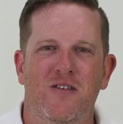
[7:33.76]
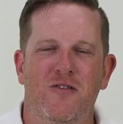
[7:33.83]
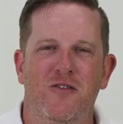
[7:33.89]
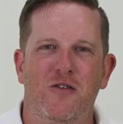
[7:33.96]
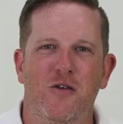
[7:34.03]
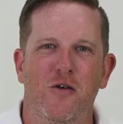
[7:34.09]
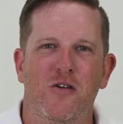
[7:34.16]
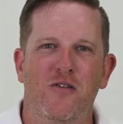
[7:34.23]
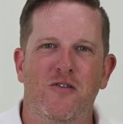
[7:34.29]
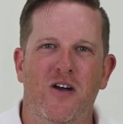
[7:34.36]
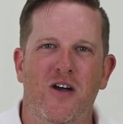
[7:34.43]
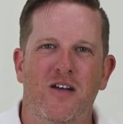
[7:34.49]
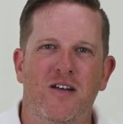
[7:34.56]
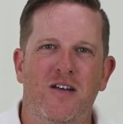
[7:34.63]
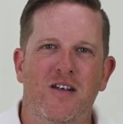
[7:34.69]
the
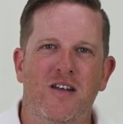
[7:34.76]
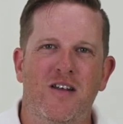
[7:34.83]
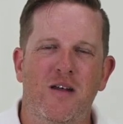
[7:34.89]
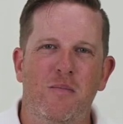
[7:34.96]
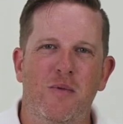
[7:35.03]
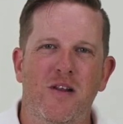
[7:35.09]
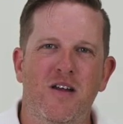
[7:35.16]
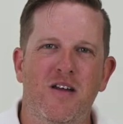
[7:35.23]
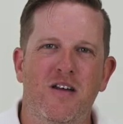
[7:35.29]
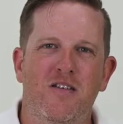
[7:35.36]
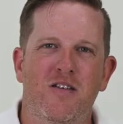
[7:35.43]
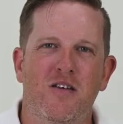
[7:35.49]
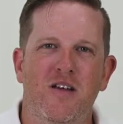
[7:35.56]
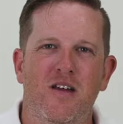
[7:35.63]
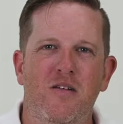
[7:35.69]
photographer, the ability
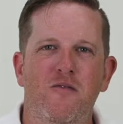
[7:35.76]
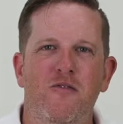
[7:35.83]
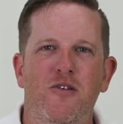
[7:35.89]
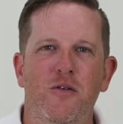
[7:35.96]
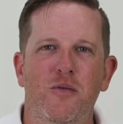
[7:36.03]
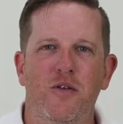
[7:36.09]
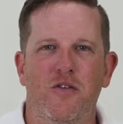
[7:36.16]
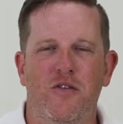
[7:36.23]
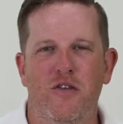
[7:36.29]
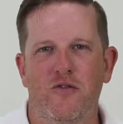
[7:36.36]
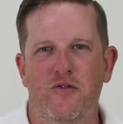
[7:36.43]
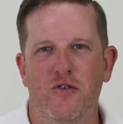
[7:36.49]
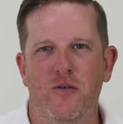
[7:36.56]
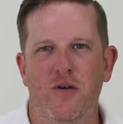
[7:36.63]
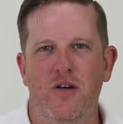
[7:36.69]
to influence the
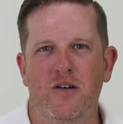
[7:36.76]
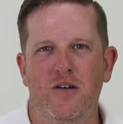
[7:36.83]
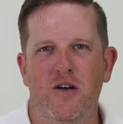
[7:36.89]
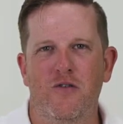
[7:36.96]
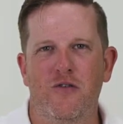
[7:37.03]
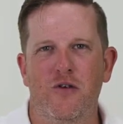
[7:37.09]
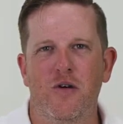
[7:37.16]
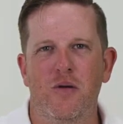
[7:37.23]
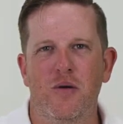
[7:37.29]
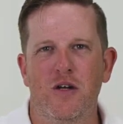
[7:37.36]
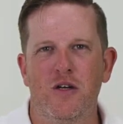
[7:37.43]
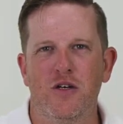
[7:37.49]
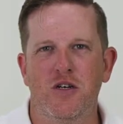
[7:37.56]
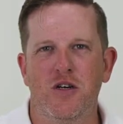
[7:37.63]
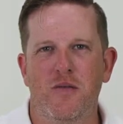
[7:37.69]
viewer of your
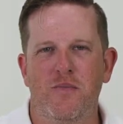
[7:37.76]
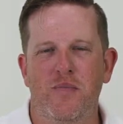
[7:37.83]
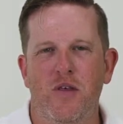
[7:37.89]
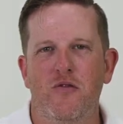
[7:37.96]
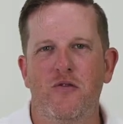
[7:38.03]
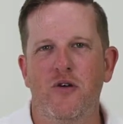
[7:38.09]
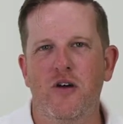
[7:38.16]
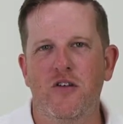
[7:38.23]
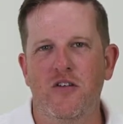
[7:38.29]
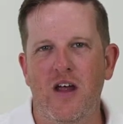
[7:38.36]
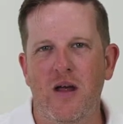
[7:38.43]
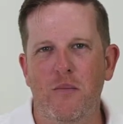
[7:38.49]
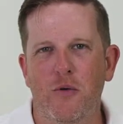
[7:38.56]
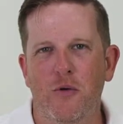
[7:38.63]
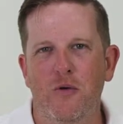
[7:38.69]
image. For
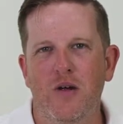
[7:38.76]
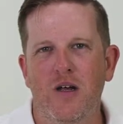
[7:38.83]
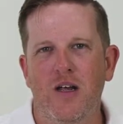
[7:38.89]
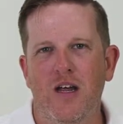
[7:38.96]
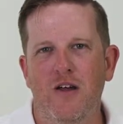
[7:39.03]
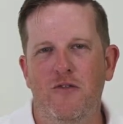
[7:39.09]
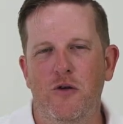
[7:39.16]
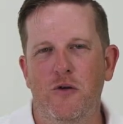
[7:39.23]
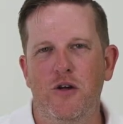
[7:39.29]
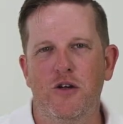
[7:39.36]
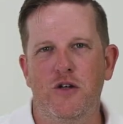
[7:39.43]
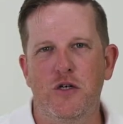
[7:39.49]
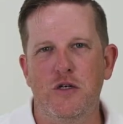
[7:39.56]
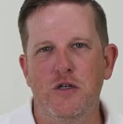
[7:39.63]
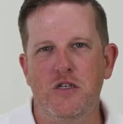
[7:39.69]
example, if you were to
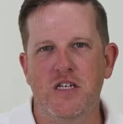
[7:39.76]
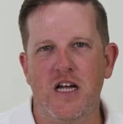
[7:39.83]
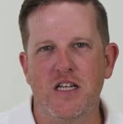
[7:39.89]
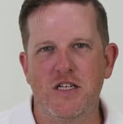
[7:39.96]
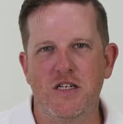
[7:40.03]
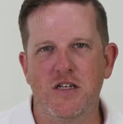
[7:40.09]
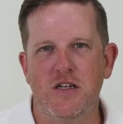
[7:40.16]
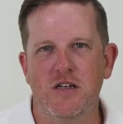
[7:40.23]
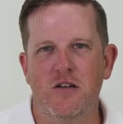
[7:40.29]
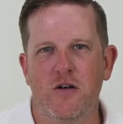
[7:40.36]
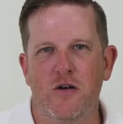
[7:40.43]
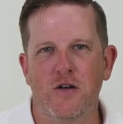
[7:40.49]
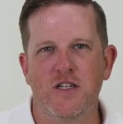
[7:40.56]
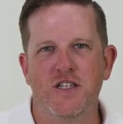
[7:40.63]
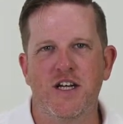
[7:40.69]
choose tungsten
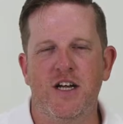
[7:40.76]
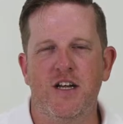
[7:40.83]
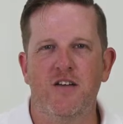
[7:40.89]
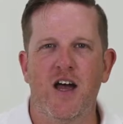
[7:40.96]
on a sunny